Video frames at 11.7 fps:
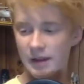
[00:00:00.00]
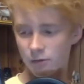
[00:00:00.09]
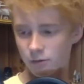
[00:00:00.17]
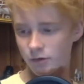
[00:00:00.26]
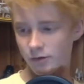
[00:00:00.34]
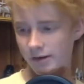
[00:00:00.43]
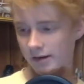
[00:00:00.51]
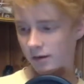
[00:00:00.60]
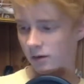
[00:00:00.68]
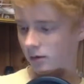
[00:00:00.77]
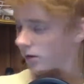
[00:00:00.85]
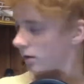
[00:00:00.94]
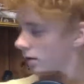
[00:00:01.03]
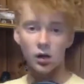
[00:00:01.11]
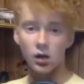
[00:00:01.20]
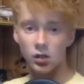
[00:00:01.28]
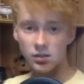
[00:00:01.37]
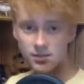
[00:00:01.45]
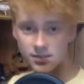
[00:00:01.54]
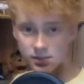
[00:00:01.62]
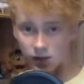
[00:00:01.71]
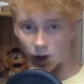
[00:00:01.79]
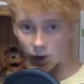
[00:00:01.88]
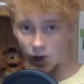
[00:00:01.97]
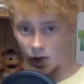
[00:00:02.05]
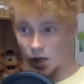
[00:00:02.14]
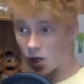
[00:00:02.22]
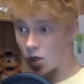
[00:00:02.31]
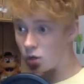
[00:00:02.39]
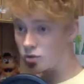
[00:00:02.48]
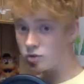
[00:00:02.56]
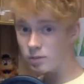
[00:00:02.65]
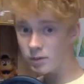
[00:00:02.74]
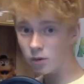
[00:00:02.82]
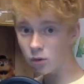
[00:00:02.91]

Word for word: rude now. So, who should we call